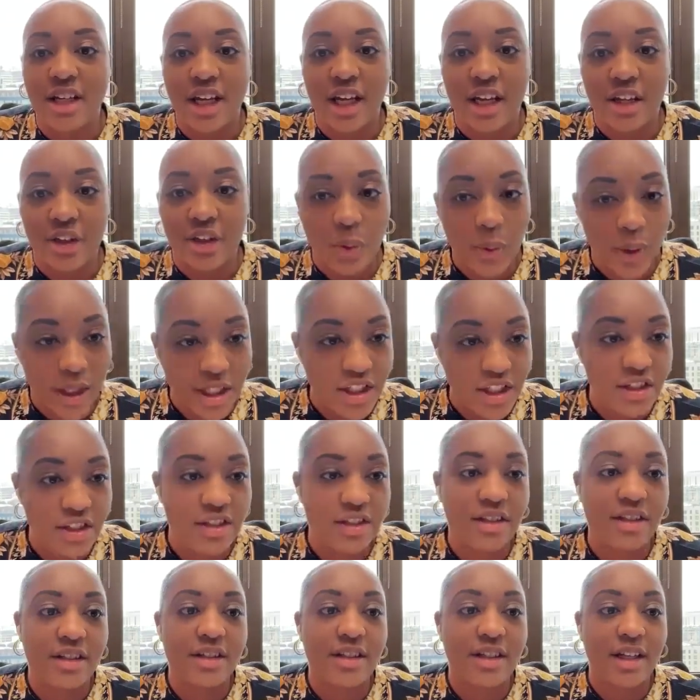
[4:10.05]
and
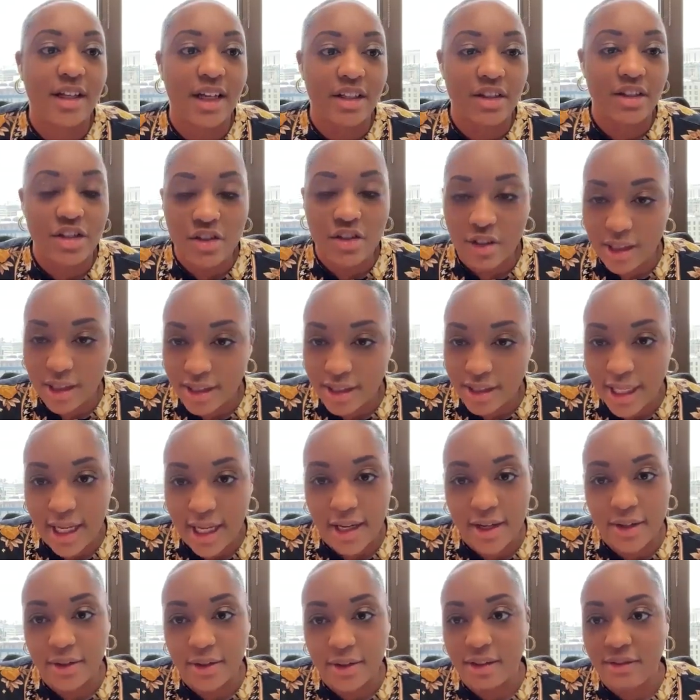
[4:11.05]
questioned and struck
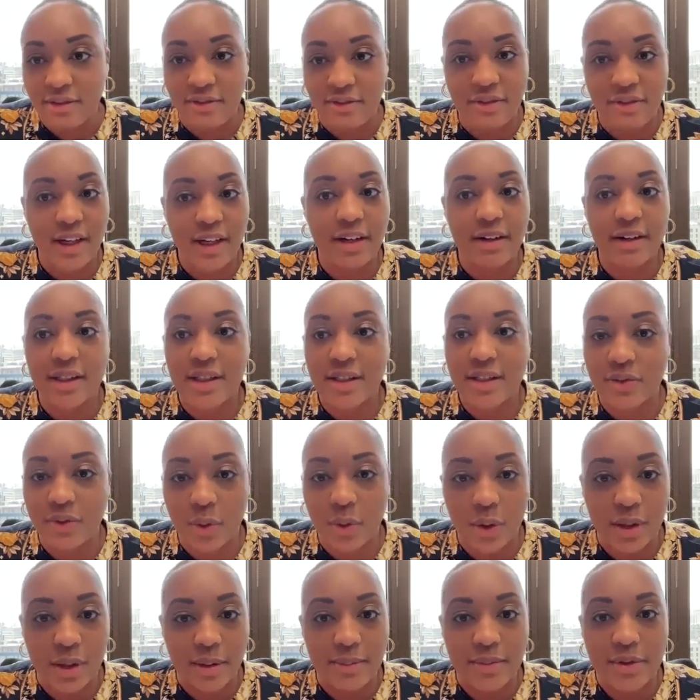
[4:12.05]
down in various
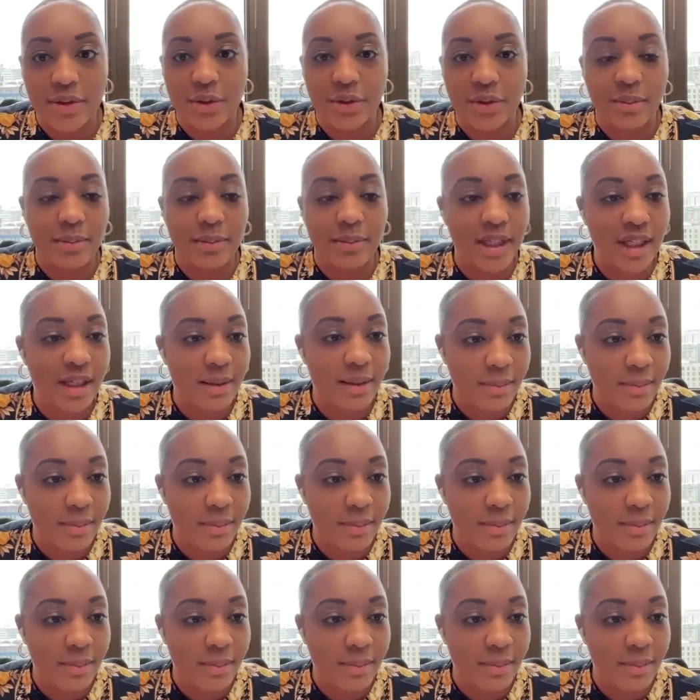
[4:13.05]
forms through many,